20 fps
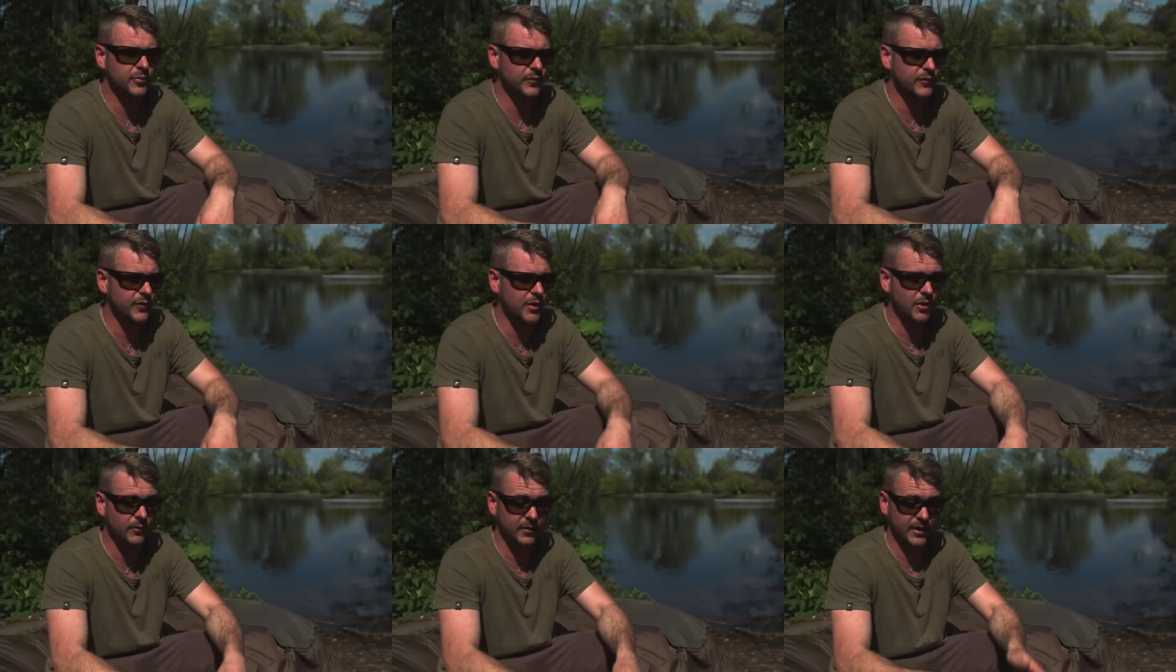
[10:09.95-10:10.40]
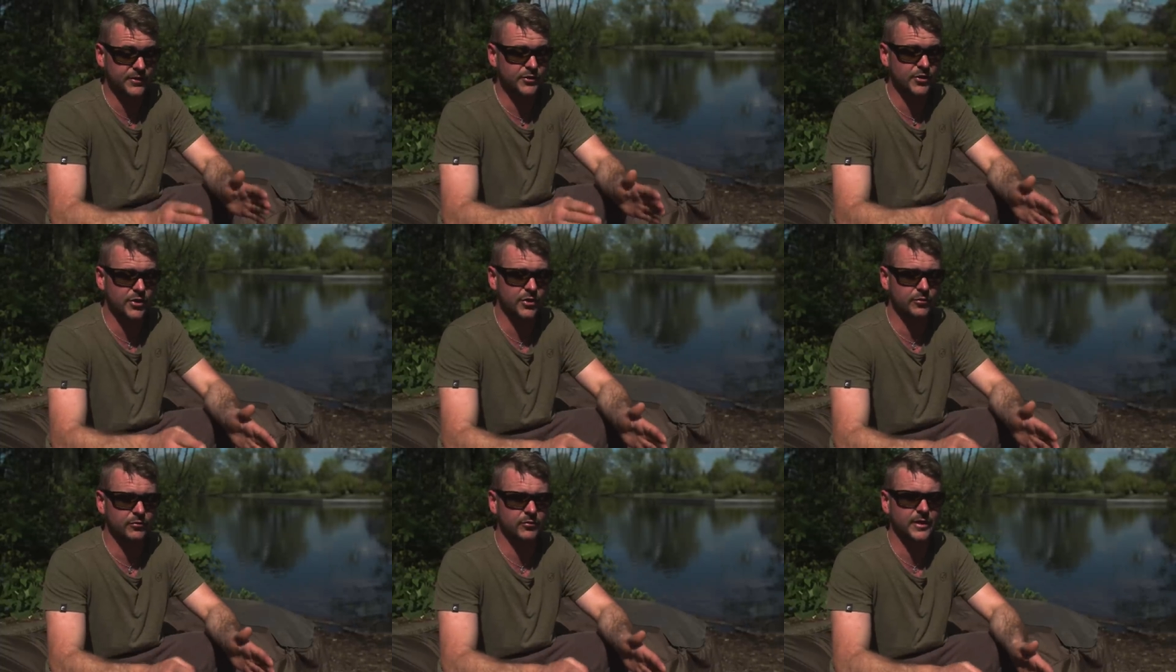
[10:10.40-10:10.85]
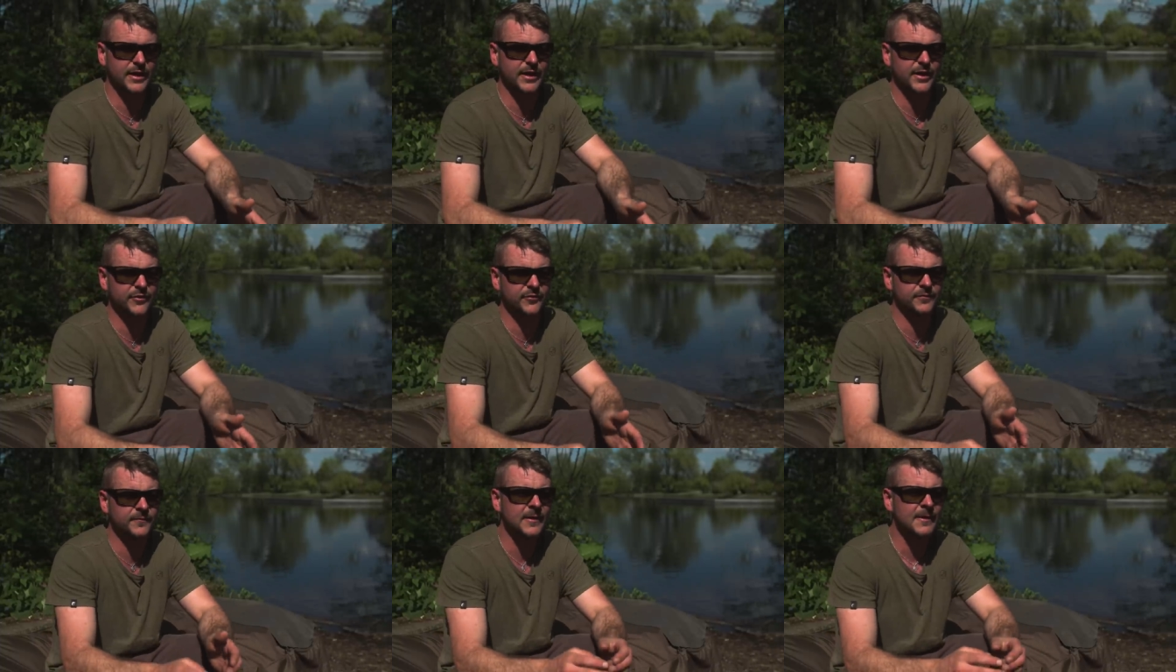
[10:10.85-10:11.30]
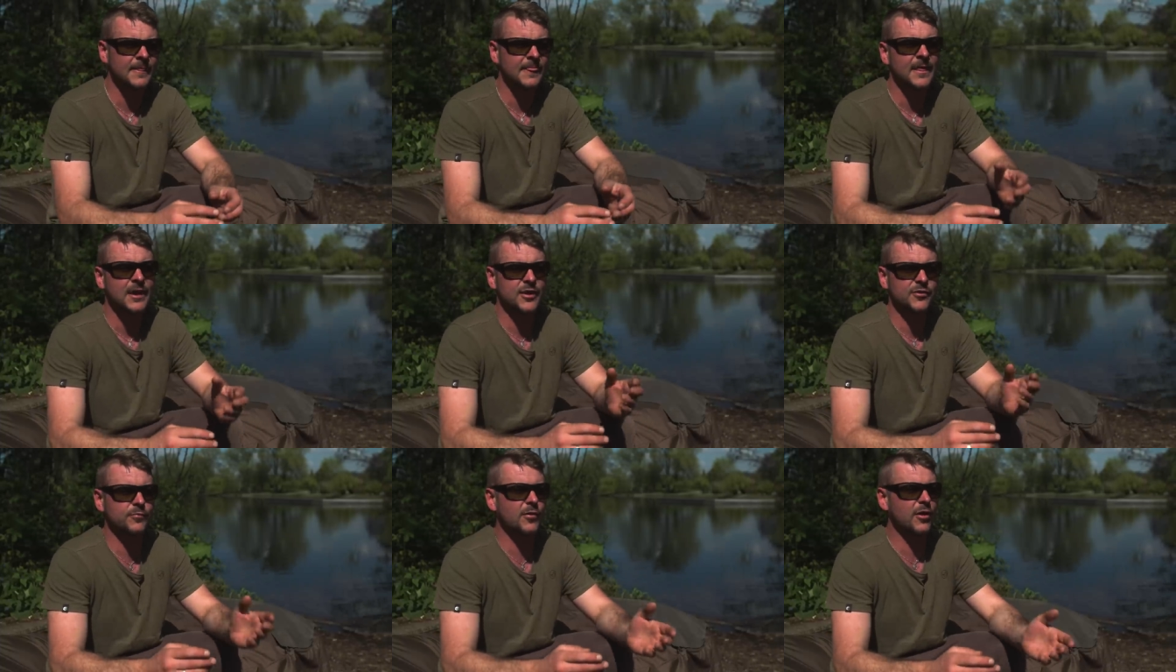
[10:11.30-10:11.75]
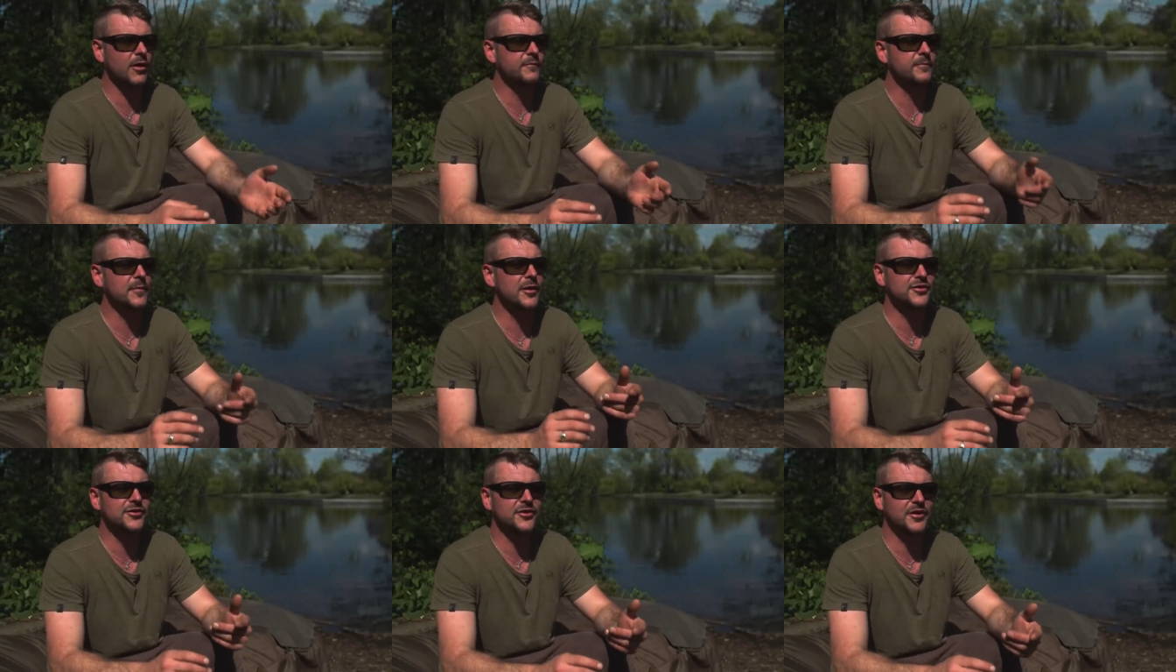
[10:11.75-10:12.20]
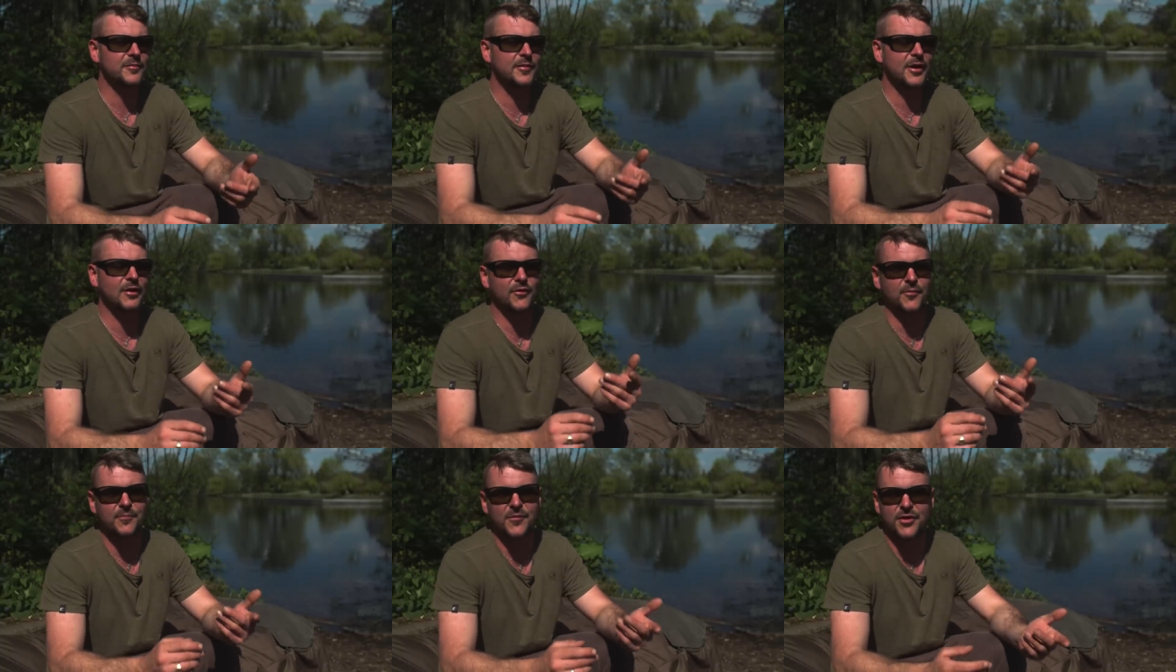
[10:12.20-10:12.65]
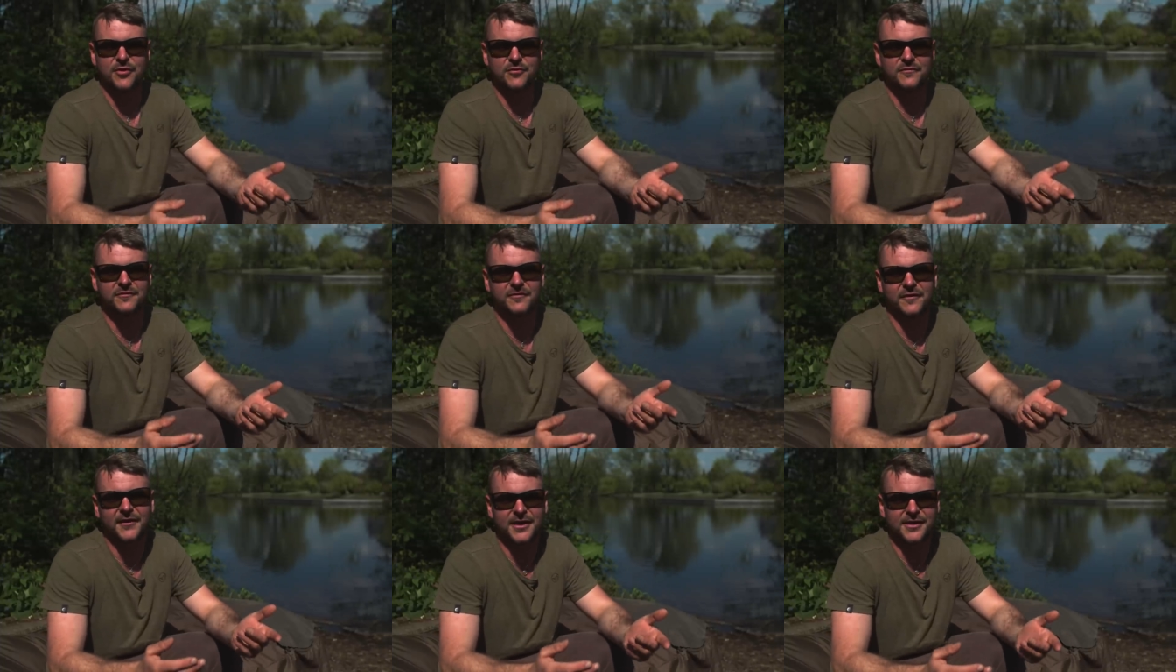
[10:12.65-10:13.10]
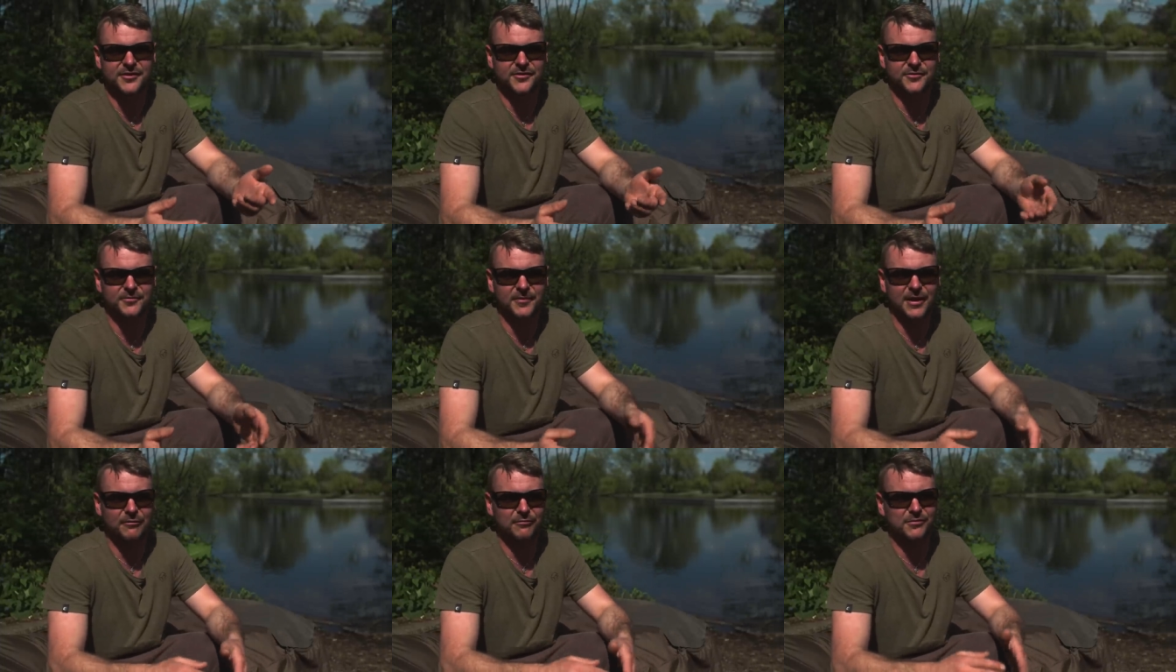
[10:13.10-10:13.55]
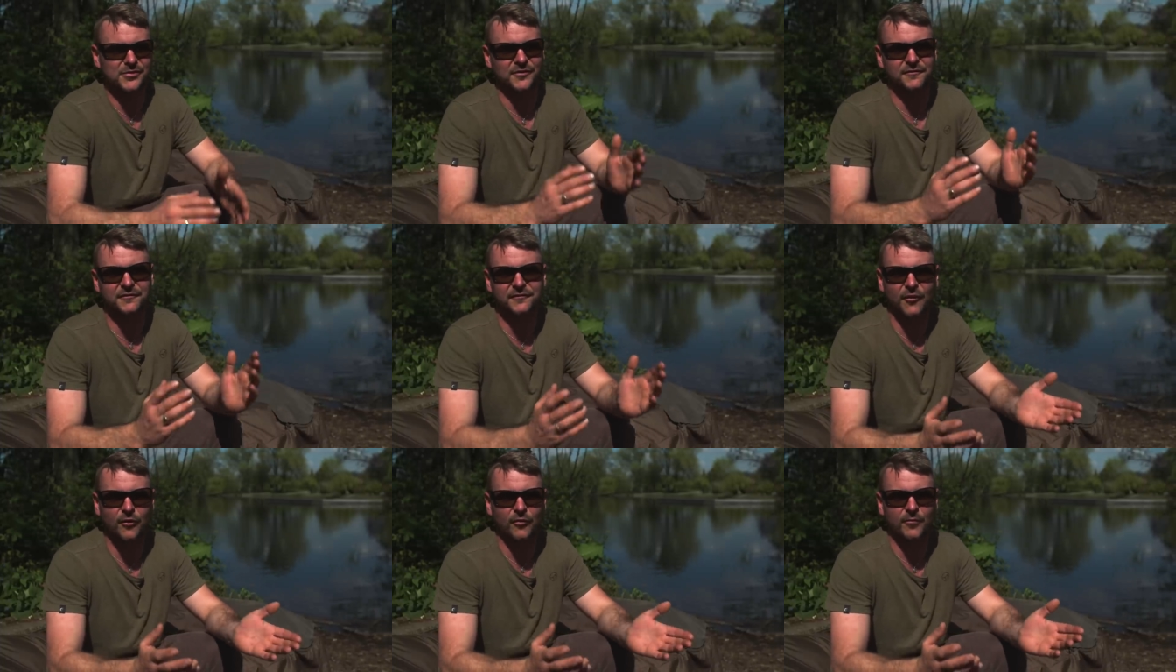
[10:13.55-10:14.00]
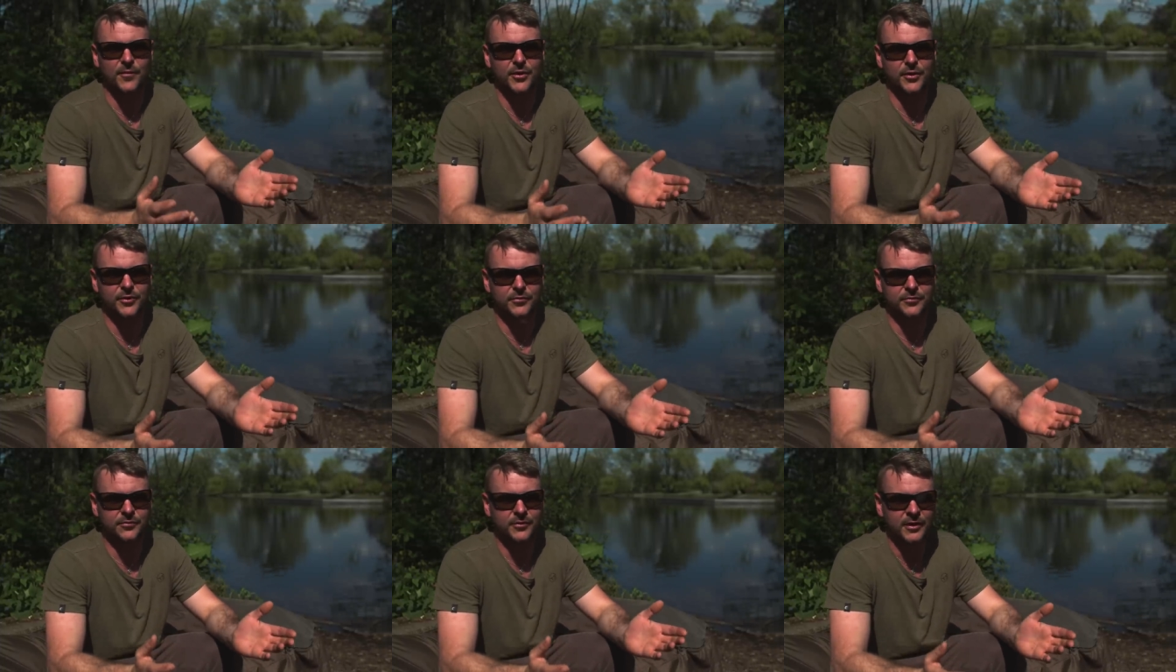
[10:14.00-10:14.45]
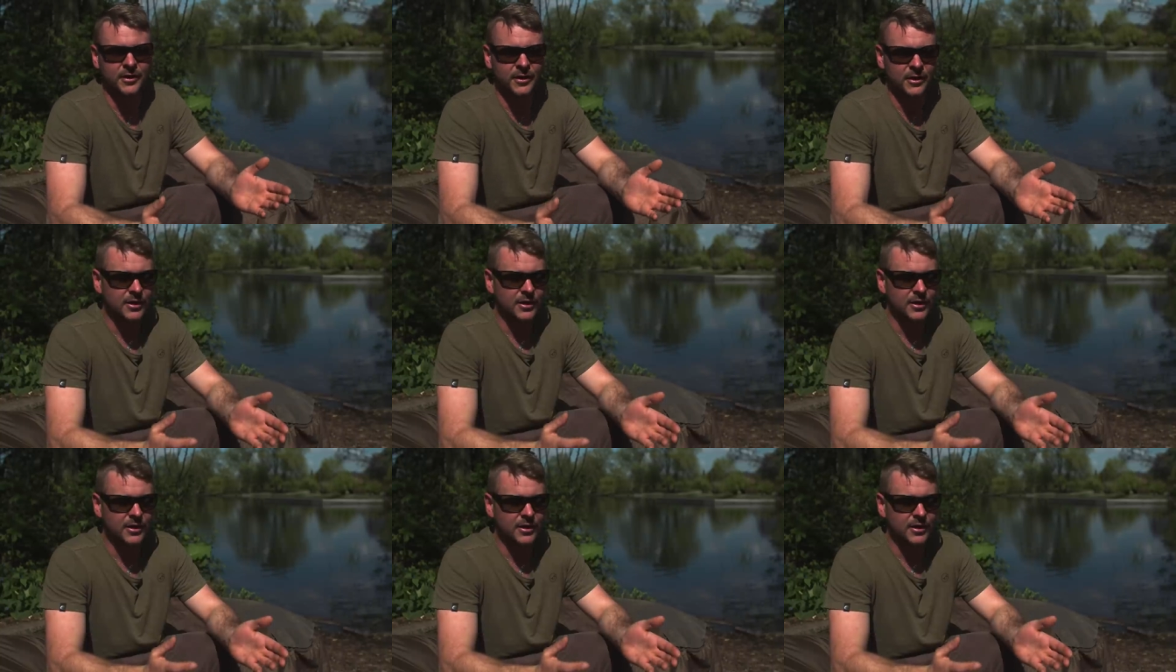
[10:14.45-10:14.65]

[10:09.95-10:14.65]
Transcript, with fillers: But no, I knew. Like, and it's worth mentioning about the moon phase as well. It was a full moon.